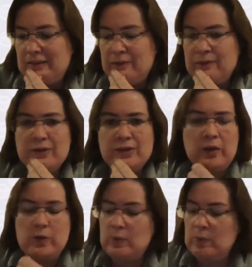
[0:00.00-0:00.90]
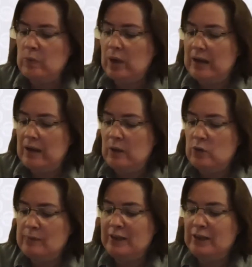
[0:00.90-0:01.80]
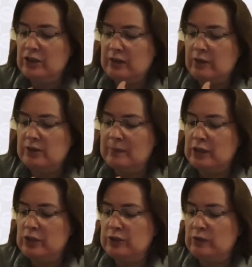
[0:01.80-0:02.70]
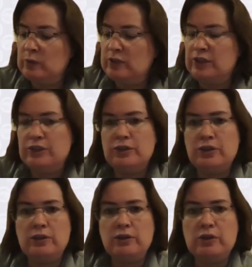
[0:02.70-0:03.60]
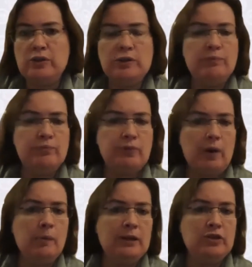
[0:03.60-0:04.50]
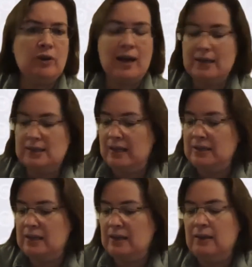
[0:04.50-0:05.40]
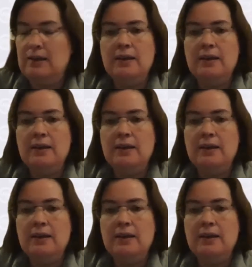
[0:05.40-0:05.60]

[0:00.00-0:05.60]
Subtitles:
so I would mention, though, something useful, which is you could probably try assessing